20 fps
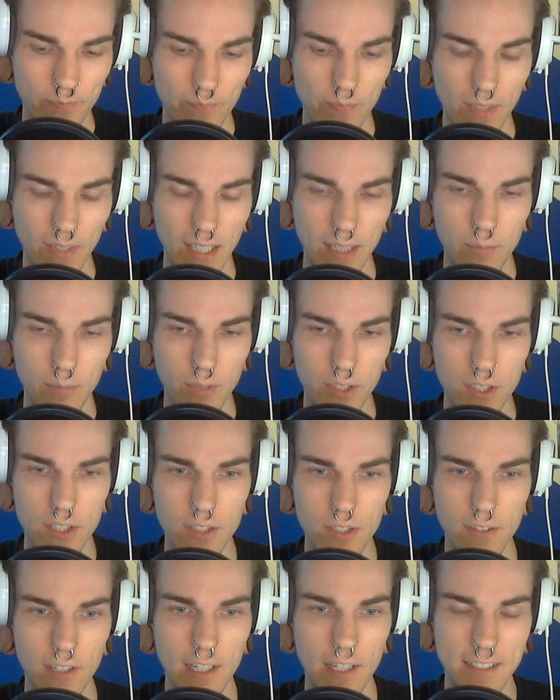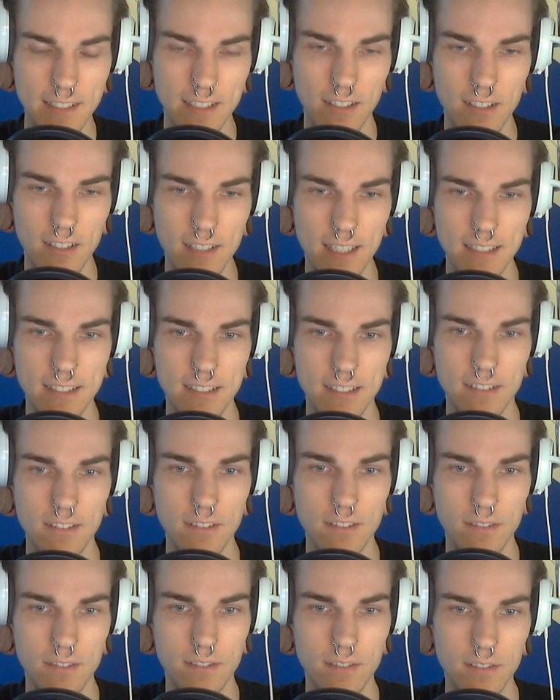not sure. As long as you
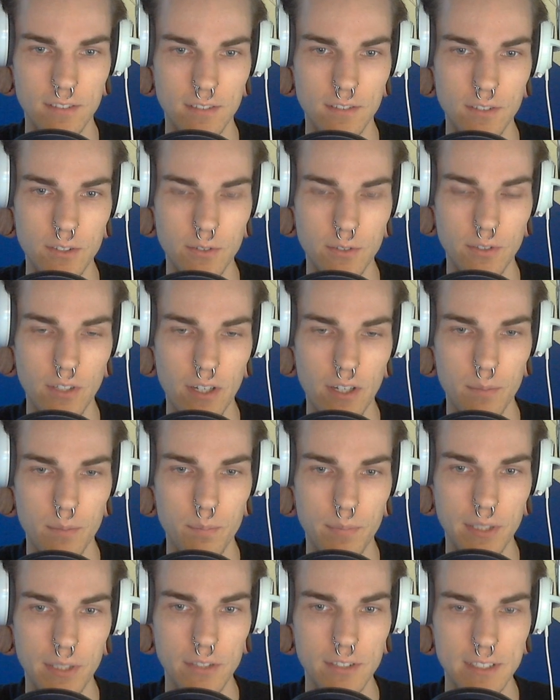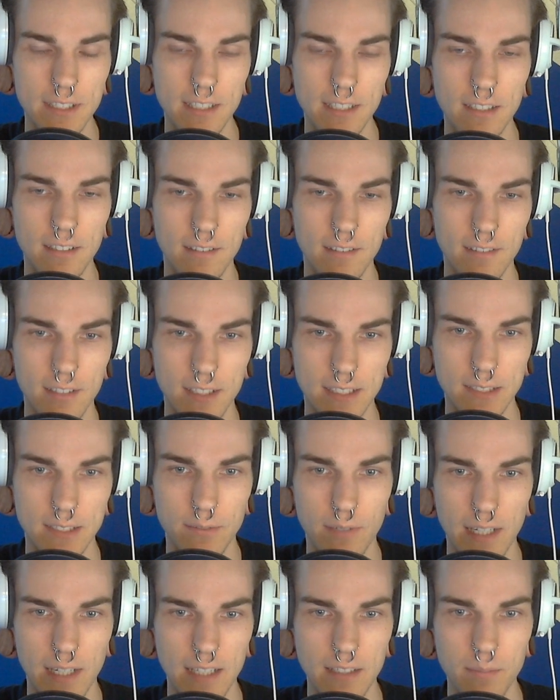do not abuse it, it's
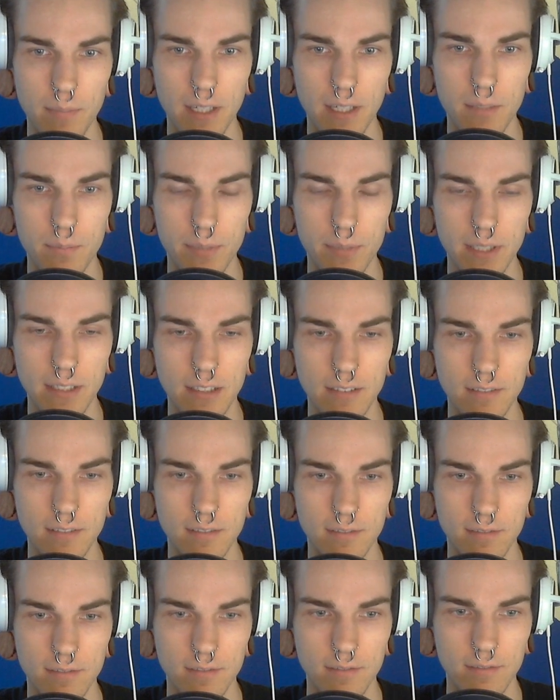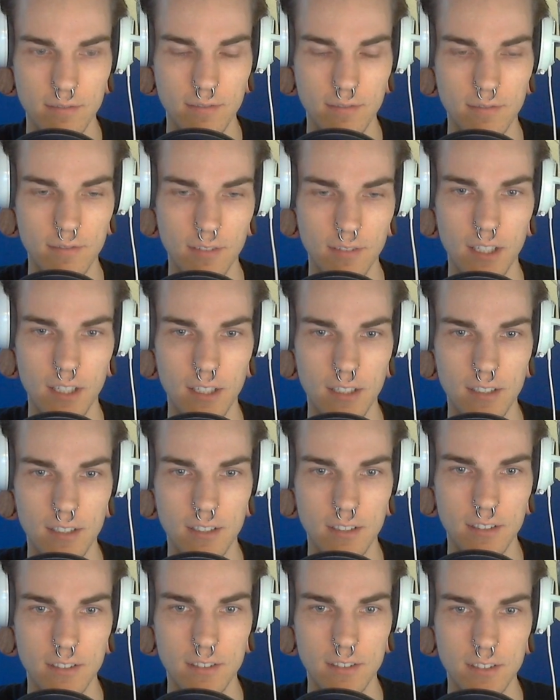fine in my opinion.
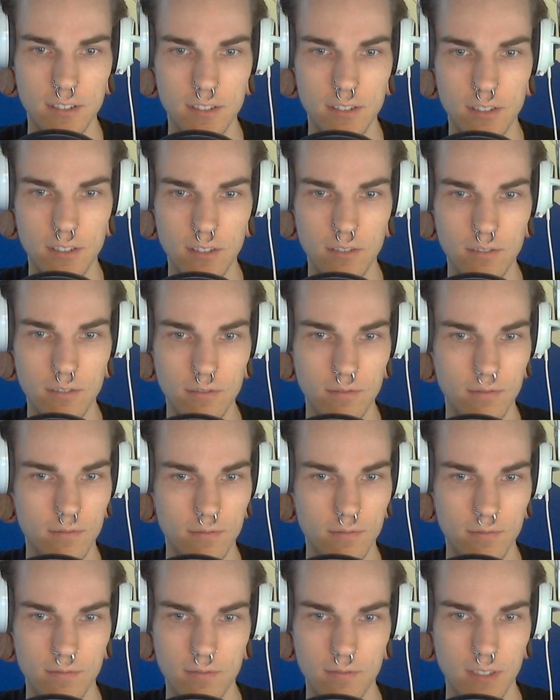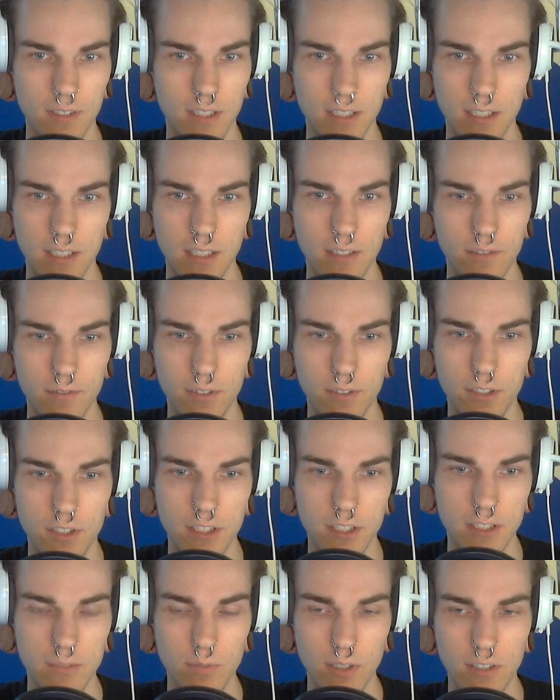So if you
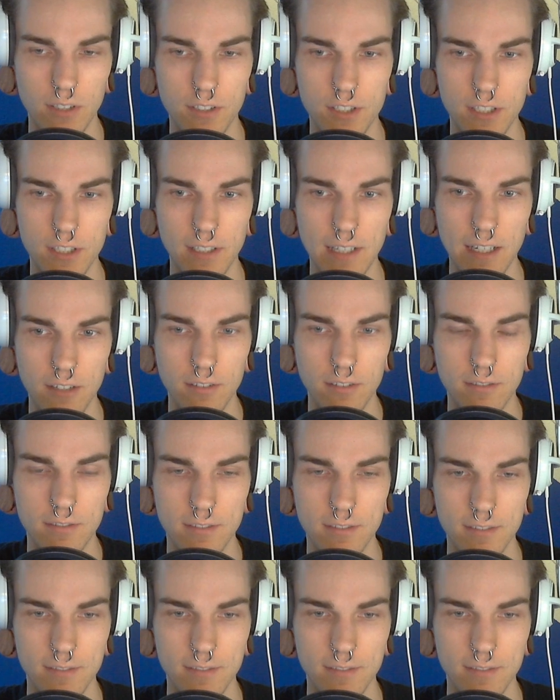just want to chill out